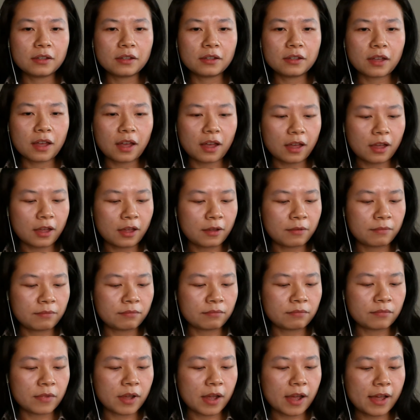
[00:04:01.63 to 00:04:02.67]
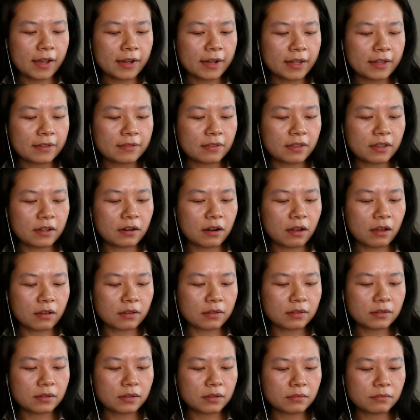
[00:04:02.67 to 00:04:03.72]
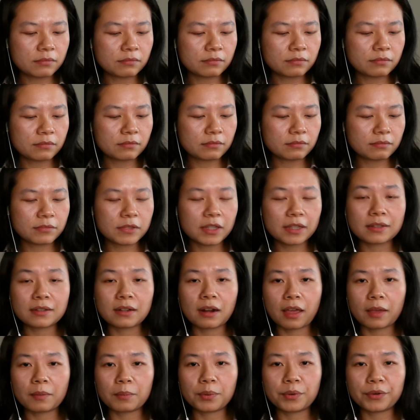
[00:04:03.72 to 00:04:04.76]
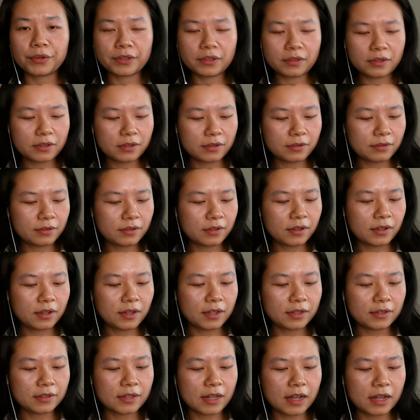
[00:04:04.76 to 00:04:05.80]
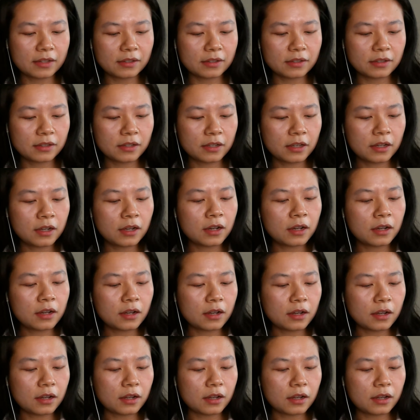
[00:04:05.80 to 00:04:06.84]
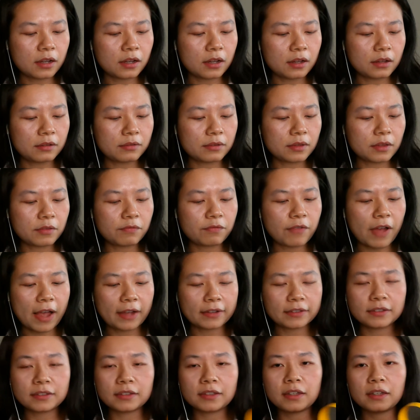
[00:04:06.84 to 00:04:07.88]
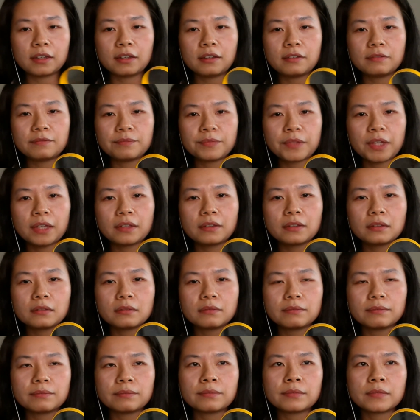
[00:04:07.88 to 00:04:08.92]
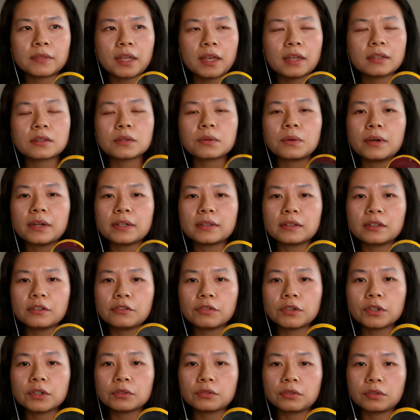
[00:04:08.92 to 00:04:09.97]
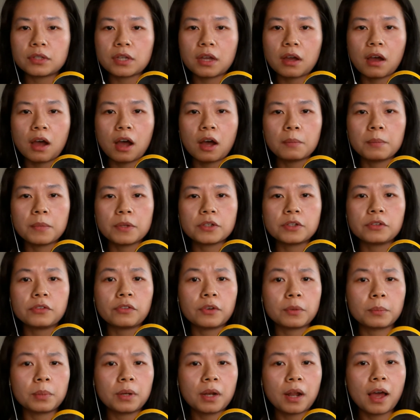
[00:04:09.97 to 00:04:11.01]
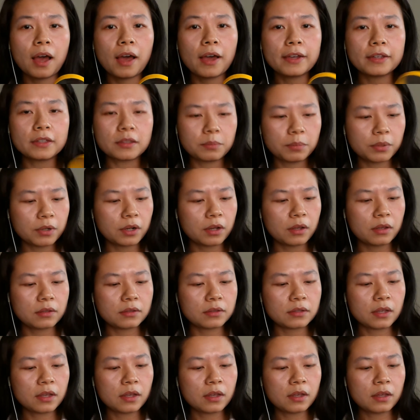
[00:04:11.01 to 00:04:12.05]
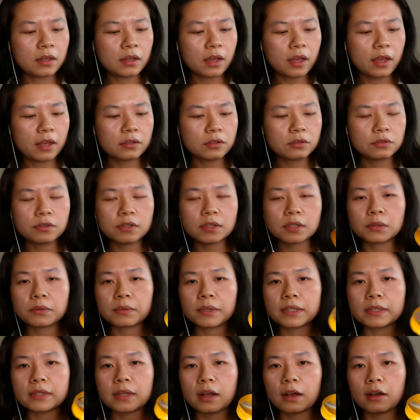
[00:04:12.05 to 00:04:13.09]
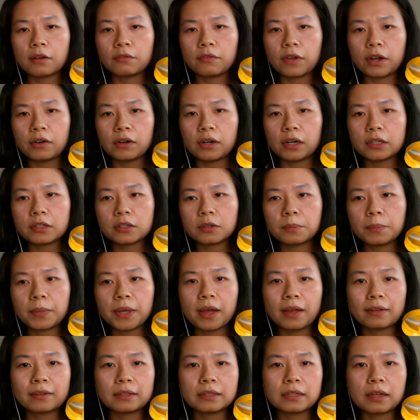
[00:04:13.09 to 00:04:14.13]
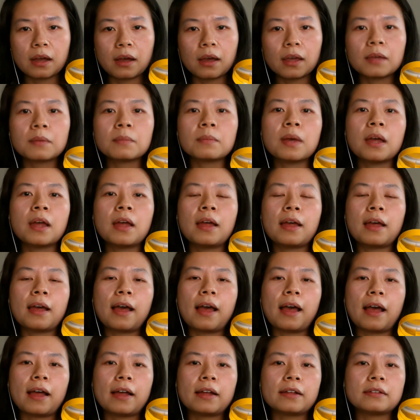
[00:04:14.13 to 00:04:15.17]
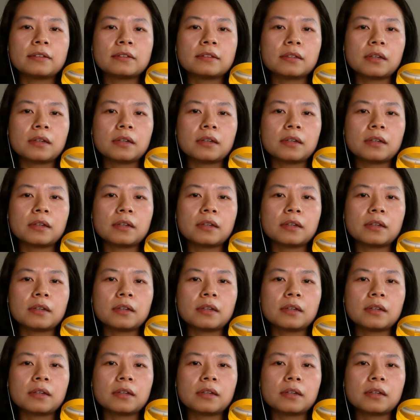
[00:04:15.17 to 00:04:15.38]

I guess the last dislike point is that the fact that it's quite difficult to tell how much you've applied, because it sort of squeezes out a very little bit at a time, and